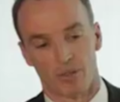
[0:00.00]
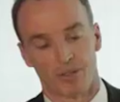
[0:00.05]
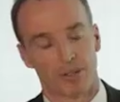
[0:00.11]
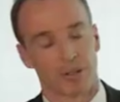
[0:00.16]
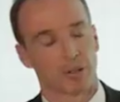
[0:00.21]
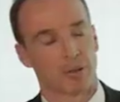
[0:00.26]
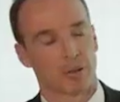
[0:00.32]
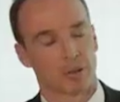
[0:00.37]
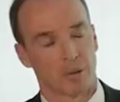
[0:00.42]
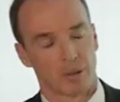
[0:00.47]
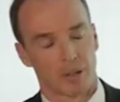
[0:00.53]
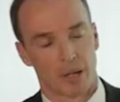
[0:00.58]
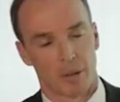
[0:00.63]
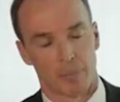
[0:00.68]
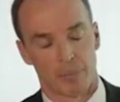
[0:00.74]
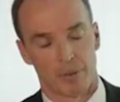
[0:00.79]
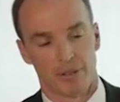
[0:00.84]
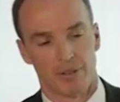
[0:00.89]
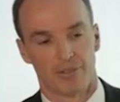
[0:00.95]
cyclical
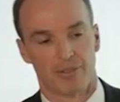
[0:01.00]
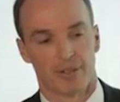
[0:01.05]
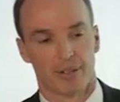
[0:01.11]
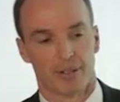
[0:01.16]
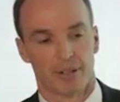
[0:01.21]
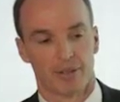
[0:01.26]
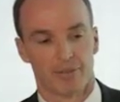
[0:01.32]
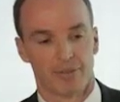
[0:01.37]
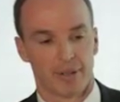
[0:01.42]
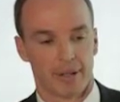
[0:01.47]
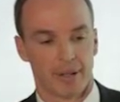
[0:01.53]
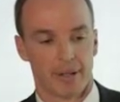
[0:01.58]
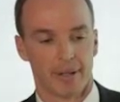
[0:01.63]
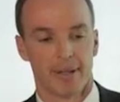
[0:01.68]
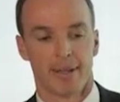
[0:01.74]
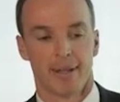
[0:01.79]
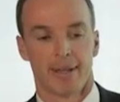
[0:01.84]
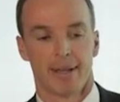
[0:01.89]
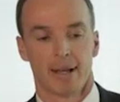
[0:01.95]
companies. Think of a
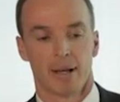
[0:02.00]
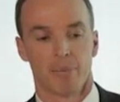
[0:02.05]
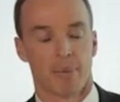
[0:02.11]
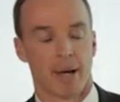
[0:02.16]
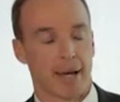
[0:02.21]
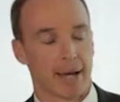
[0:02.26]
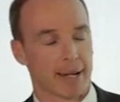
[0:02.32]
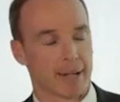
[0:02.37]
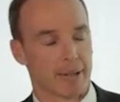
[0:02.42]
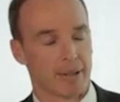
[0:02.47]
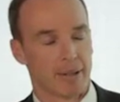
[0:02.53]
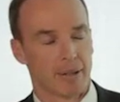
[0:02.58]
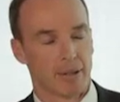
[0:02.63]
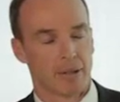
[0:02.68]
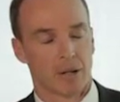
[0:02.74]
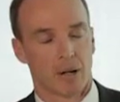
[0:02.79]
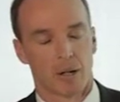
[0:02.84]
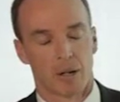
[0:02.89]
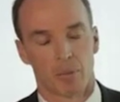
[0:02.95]
Magna,
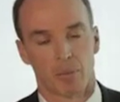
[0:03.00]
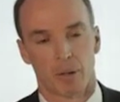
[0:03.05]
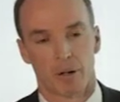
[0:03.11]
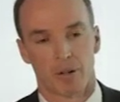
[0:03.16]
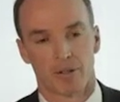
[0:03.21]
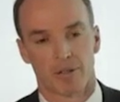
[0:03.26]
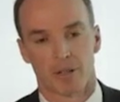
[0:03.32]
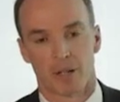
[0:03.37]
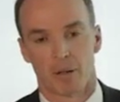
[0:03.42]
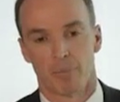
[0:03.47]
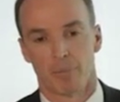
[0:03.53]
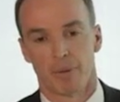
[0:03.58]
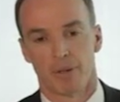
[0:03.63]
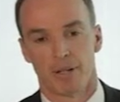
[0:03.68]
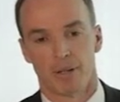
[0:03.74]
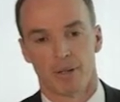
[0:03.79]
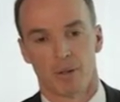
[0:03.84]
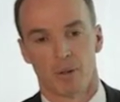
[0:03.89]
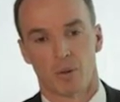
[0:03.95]
an auto parts
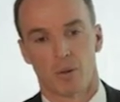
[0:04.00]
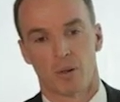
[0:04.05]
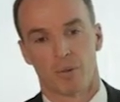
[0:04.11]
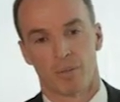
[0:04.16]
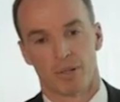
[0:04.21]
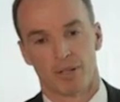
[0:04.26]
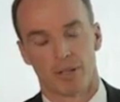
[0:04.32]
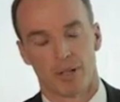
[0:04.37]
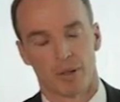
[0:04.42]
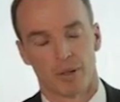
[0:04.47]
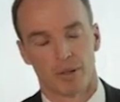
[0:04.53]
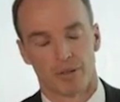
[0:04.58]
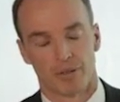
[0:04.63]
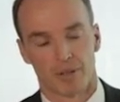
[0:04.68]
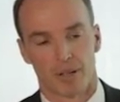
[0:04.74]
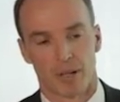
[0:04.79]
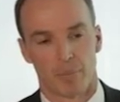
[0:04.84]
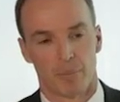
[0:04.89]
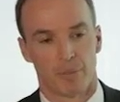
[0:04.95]
company, or a materials
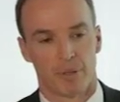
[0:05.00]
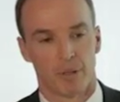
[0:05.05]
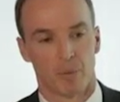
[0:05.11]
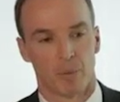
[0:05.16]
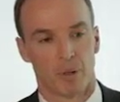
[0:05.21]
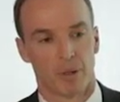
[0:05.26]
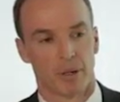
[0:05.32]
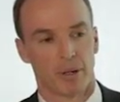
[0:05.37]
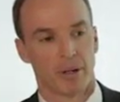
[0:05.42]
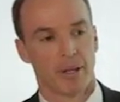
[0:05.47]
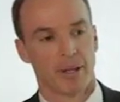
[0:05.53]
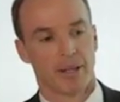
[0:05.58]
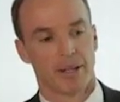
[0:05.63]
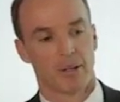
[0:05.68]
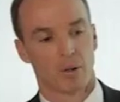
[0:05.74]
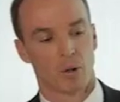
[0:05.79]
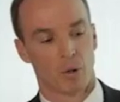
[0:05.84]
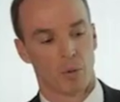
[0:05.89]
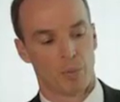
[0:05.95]
company, where
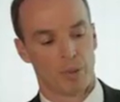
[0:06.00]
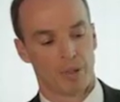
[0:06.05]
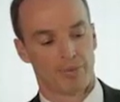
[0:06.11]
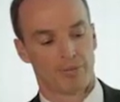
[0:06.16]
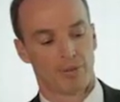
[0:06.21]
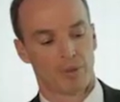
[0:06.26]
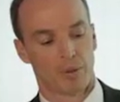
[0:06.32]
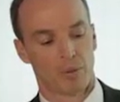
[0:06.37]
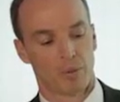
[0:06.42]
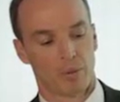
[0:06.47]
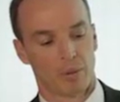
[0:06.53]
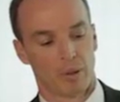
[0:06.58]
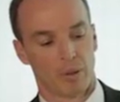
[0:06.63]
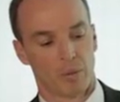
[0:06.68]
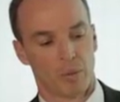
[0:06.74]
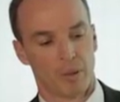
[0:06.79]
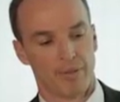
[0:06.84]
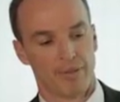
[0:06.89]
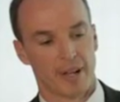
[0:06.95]
you're hoping for a
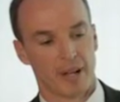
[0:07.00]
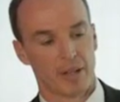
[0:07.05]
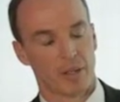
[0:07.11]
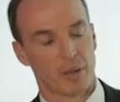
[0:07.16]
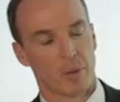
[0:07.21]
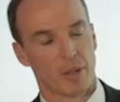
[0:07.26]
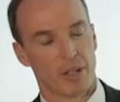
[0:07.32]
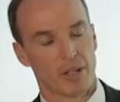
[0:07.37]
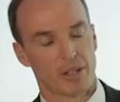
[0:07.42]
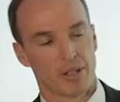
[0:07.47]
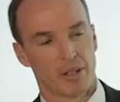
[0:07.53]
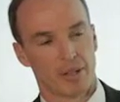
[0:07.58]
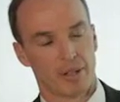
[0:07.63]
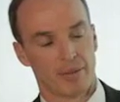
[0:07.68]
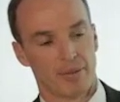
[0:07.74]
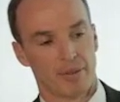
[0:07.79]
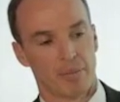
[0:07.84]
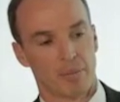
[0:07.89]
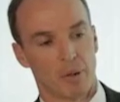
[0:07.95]
revaluation
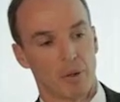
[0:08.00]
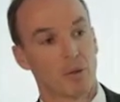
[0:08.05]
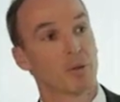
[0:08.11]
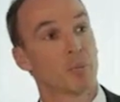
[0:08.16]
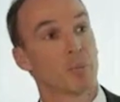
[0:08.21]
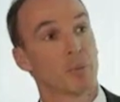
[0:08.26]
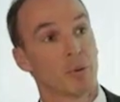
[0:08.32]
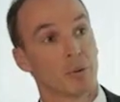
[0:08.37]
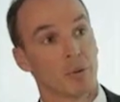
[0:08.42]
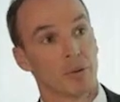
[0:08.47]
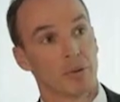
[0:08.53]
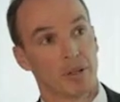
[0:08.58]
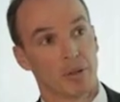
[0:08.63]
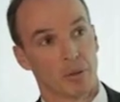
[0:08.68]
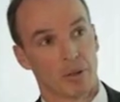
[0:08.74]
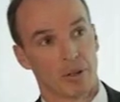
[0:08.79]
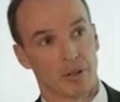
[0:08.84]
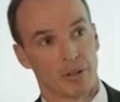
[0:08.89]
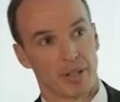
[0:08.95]
of the multiple in
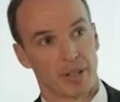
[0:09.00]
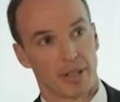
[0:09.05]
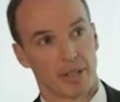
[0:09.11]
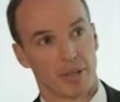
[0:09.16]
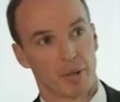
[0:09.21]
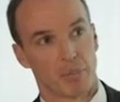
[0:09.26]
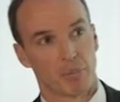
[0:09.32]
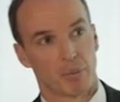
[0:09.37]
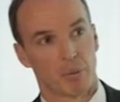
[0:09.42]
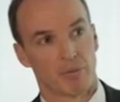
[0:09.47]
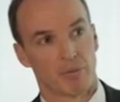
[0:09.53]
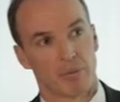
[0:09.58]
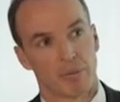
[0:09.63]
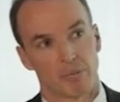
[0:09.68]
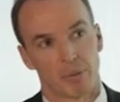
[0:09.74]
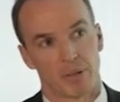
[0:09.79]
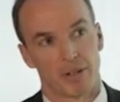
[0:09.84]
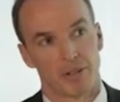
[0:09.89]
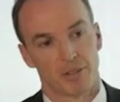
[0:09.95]
order to get your
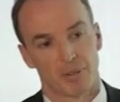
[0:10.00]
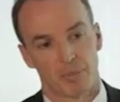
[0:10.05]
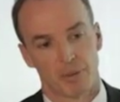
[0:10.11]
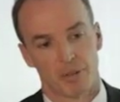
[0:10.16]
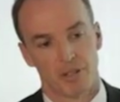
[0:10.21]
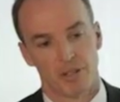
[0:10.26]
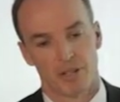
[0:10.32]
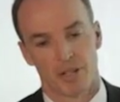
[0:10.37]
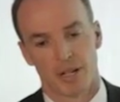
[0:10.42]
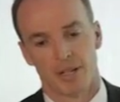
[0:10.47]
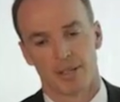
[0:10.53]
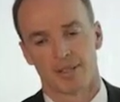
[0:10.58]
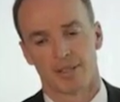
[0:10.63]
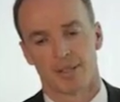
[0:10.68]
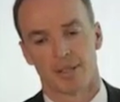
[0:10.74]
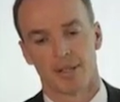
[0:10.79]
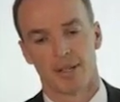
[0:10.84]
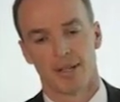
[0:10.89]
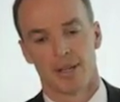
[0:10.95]
price
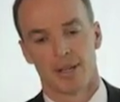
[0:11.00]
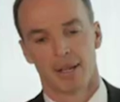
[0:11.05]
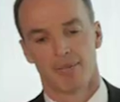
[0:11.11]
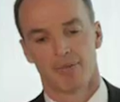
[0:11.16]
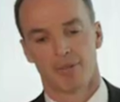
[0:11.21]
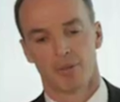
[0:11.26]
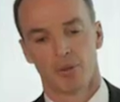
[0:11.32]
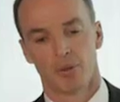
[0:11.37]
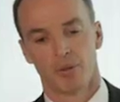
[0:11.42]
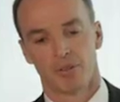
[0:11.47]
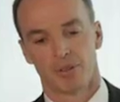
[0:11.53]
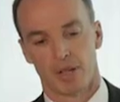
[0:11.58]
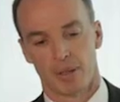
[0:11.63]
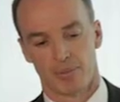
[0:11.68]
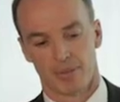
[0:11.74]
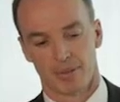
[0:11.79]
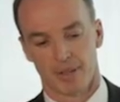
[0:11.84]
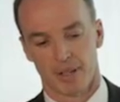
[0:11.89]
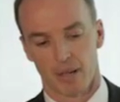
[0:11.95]
appreciation. And for those
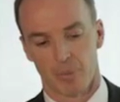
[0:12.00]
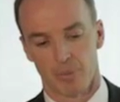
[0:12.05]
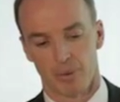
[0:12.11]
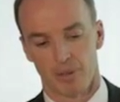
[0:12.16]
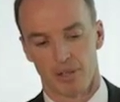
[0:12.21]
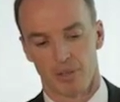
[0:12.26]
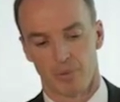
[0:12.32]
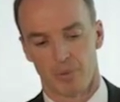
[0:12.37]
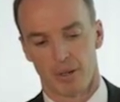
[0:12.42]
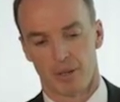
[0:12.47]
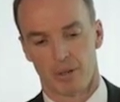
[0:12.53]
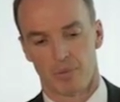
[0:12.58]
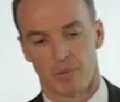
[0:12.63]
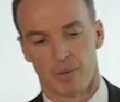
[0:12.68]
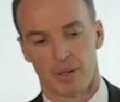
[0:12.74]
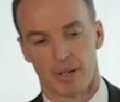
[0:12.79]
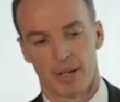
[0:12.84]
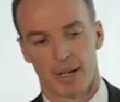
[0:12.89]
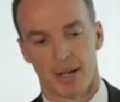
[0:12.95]
types of companies, we
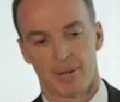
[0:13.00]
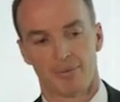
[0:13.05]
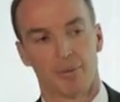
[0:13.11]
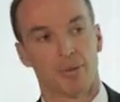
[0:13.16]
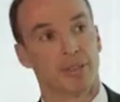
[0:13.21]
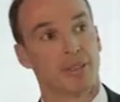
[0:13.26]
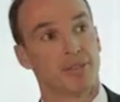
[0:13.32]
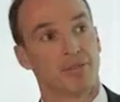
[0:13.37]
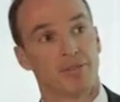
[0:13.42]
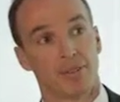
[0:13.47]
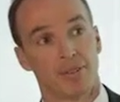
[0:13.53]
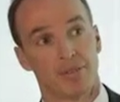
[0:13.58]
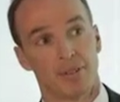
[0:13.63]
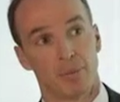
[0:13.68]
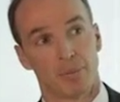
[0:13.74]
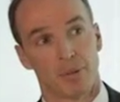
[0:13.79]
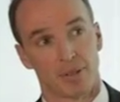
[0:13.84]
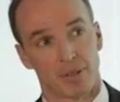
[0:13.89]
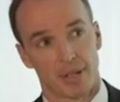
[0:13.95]
want to have at least
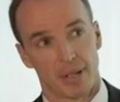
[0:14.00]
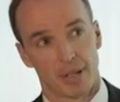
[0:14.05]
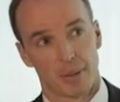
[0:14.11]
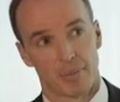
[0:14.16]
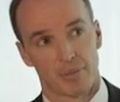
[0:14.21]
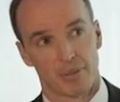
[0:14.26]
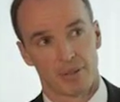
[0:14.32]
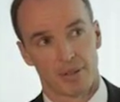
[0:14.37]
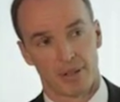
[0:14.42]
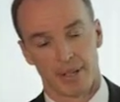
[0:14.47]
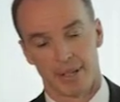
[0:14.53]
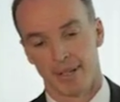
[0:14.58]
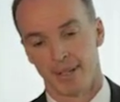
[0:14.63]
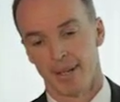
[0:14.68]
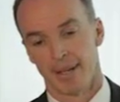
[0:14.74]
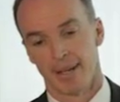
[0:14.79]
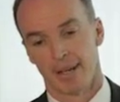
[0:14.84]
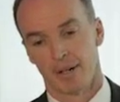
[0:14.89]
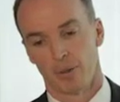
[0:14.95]
50% upside
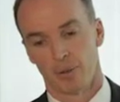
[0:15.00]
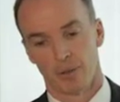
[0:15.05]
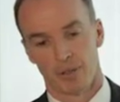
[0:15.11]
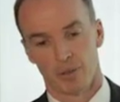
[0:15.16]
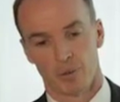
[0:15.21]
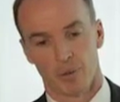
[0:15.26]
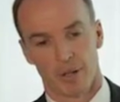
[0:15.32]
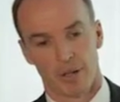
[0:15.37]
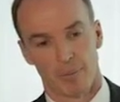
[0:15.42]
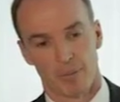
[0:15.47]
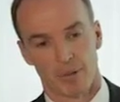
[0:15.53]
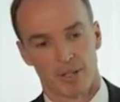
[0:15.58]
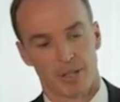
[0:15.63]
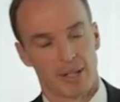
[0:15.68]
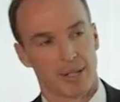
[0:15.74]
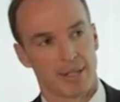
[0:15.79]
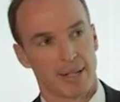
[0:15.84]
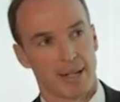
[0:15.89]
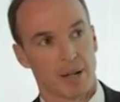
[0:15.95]
and only
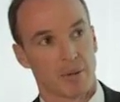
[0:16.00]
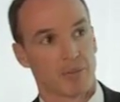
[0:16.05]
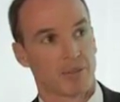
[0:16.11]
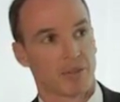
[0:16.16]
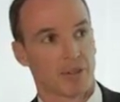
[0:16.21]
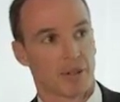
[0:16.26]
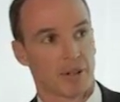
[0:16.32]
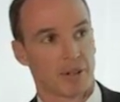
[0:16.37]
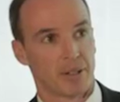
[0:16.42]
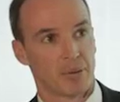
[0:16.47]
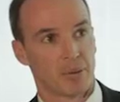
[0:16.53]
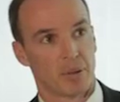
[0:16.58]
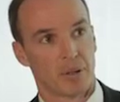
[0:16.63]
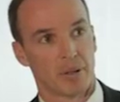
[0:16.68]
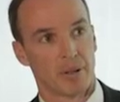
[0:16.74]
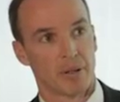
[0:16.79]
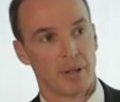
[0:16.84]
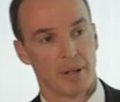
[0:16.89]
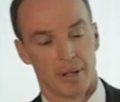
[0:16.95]
20% downside to
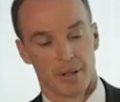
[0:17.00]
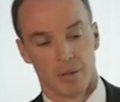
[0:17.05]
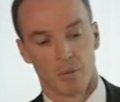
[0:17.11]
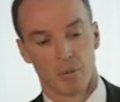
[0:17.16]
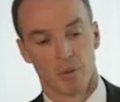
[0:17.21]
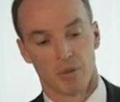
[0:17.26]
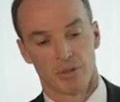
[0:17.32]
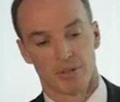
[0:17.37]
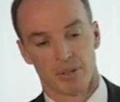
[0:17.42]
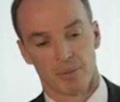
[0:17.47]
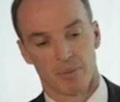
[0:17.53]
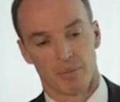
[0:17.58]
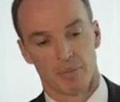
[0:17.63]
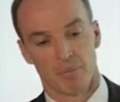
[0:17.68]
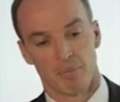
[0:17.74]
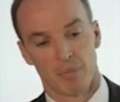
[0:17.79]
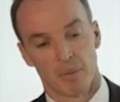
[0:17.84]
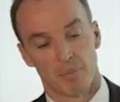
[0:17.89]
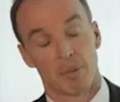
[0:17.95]
our
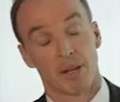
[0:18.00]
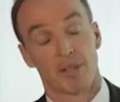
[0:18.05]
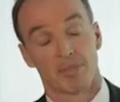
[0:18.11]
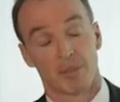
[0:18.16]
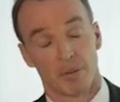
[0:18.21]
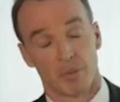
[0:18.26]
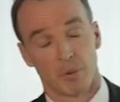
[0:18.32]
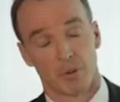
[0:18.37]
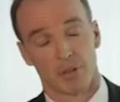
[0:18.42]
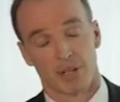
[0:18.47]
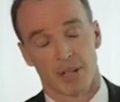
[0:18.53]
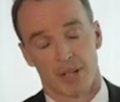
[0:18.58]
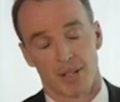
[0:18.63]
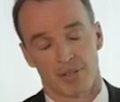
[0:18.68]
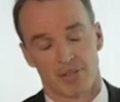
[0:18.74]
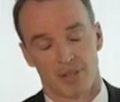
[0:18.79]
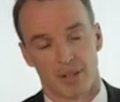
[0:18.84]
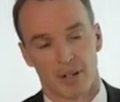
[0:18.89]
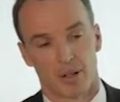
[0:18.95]
best and worst
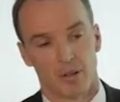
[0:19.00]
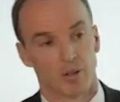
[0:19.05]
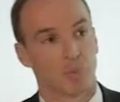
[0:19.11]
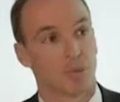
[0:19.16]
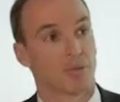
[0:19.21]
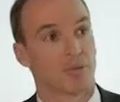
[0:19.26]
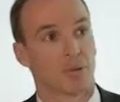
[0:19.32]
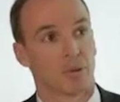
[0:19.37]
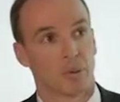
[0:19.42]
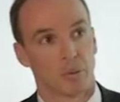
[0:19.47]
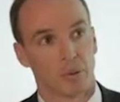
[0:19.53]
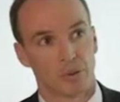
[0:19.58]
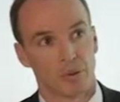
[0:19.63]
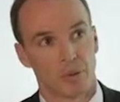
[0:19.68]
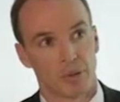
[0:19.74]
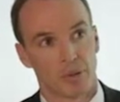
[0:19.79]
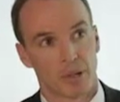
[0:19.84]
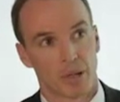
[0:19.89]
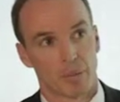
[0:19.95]
case scenarios before we'll
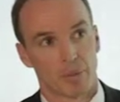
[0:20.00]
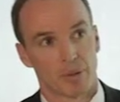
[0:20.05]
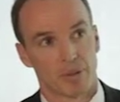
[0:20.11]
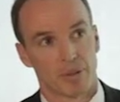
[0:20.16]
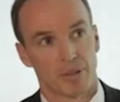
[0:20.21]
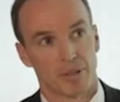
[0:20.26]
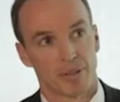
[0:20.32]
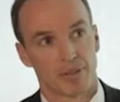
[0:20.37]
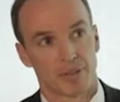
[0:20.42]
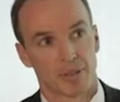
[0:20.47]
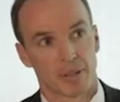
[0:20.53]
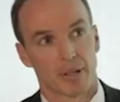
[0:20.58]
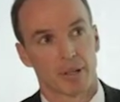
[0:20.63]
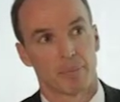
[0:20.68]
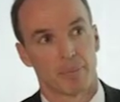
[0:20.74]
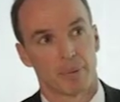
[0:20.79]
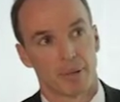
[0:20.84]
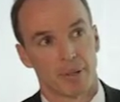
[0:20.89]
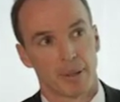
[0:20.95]
do an opportunistic
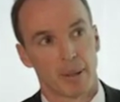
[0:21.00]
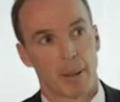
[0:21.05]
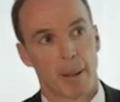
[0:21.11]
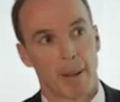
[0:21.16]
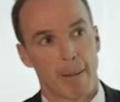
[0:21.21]
company.